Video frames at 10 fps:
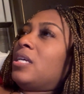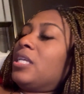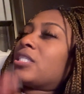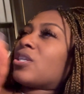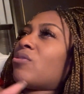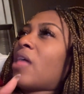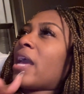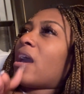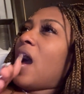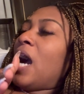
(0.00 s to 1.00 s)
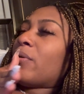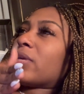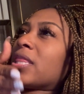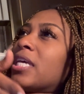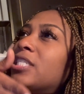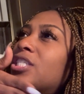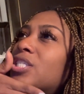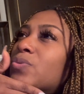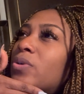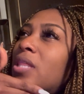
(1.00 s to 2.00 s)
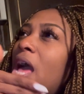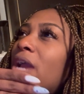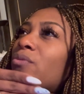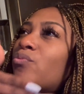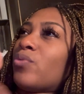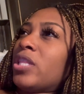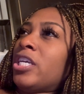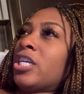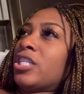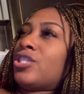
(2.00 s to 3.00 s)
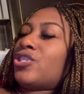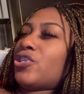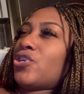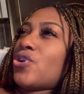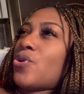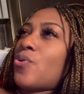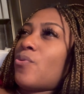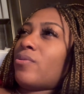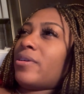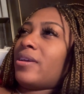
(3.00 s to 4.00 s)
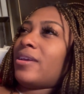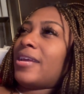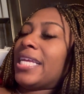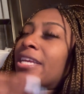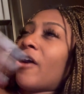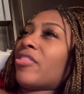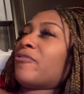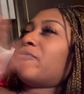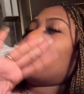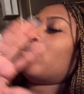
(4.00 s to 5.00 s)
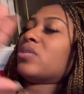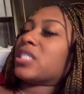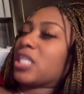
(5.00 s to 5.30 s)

So like our lunches were like really good too. Y'all, the food was